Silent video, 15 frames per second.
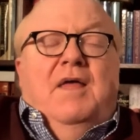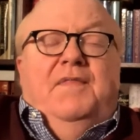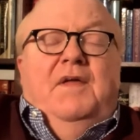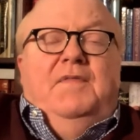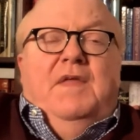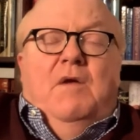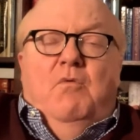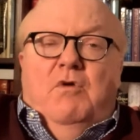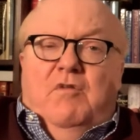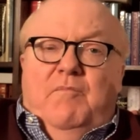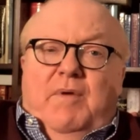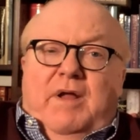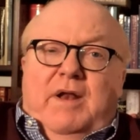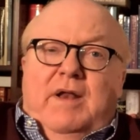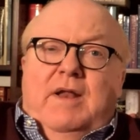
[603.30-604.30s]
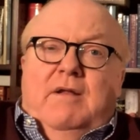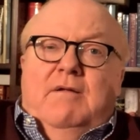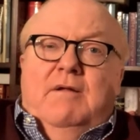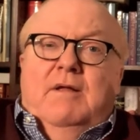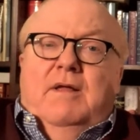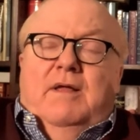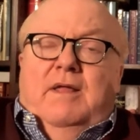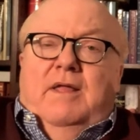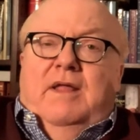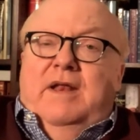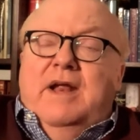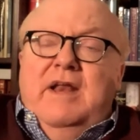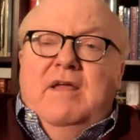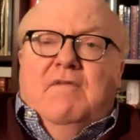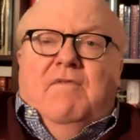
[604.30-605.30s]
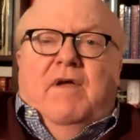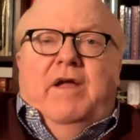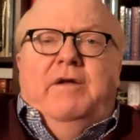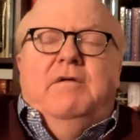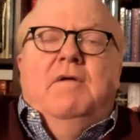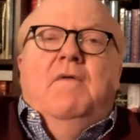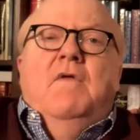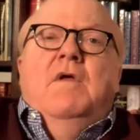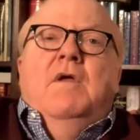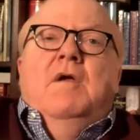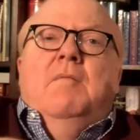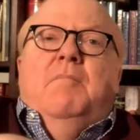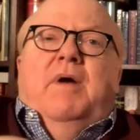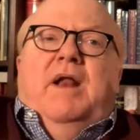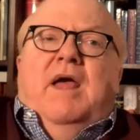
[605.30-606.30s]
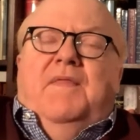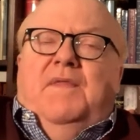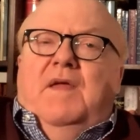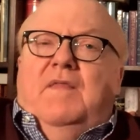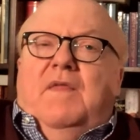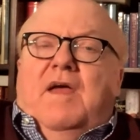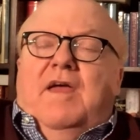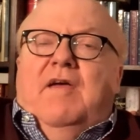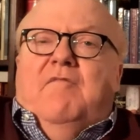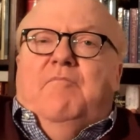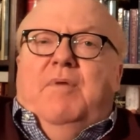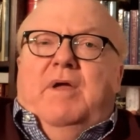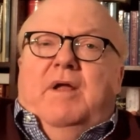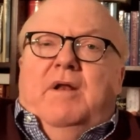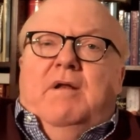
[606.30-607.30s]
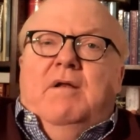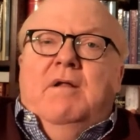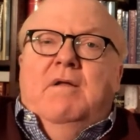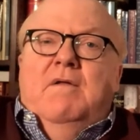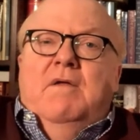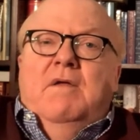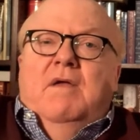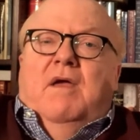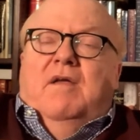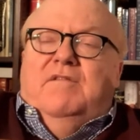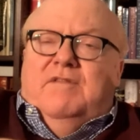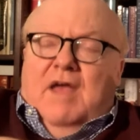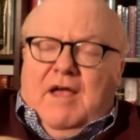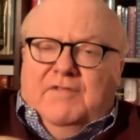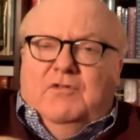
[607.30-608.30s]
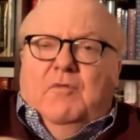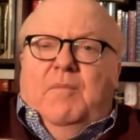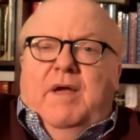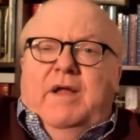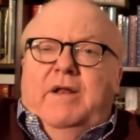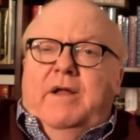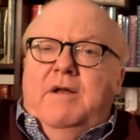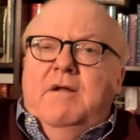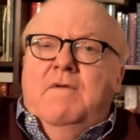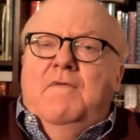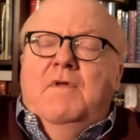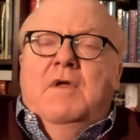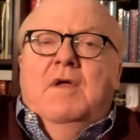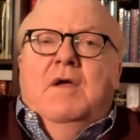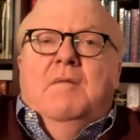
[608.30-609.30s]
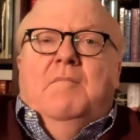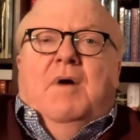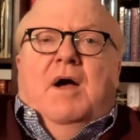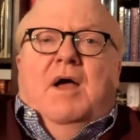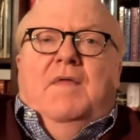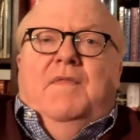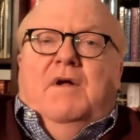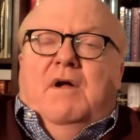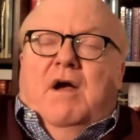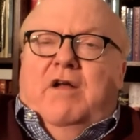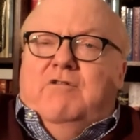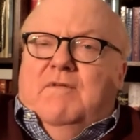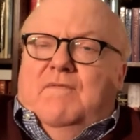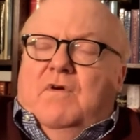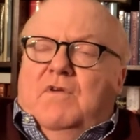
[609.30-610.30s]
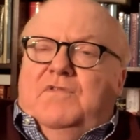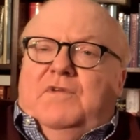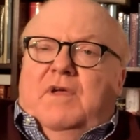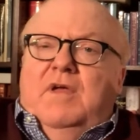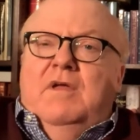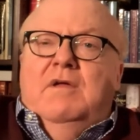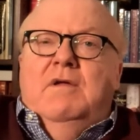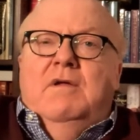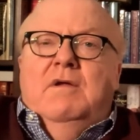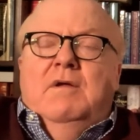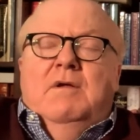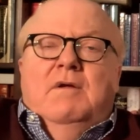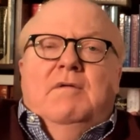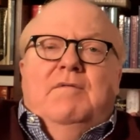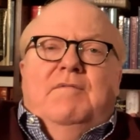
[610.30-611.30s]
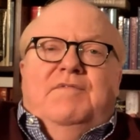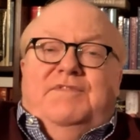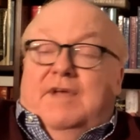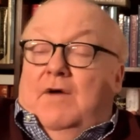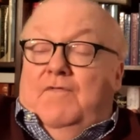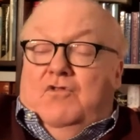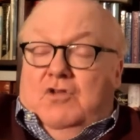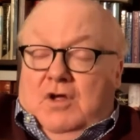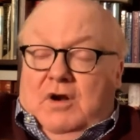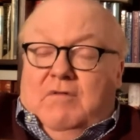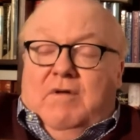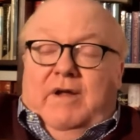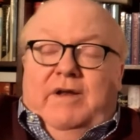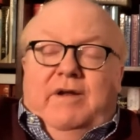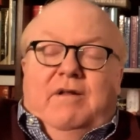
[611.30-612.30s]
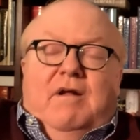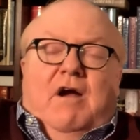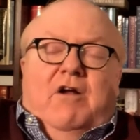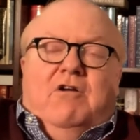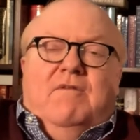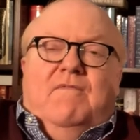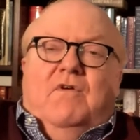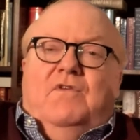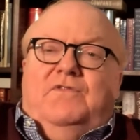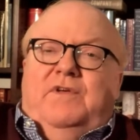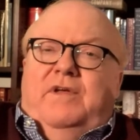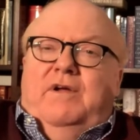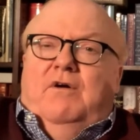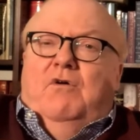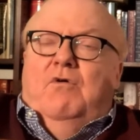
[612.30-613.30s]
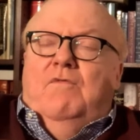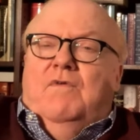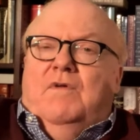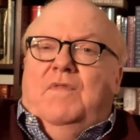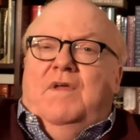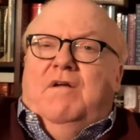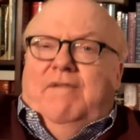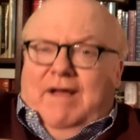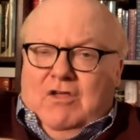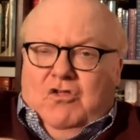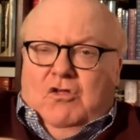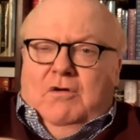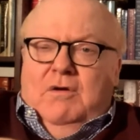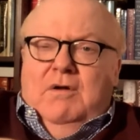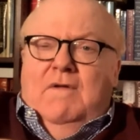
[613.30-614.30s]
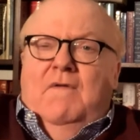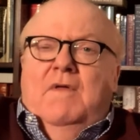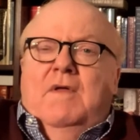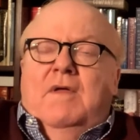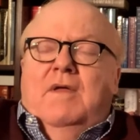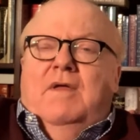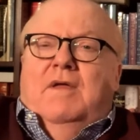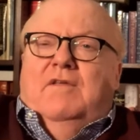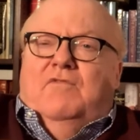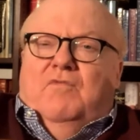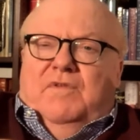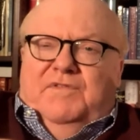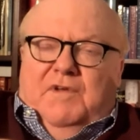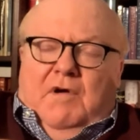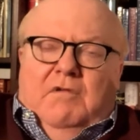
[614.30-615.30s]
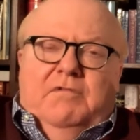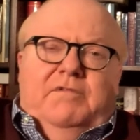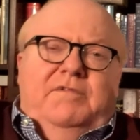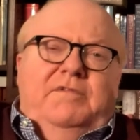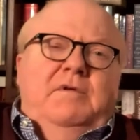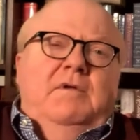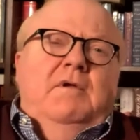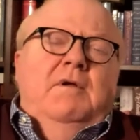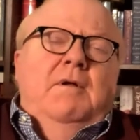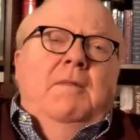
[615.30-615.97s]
I think they would have been in any event, but I think they have been exacerbated by the controversy, self generated controversy over the election, its results,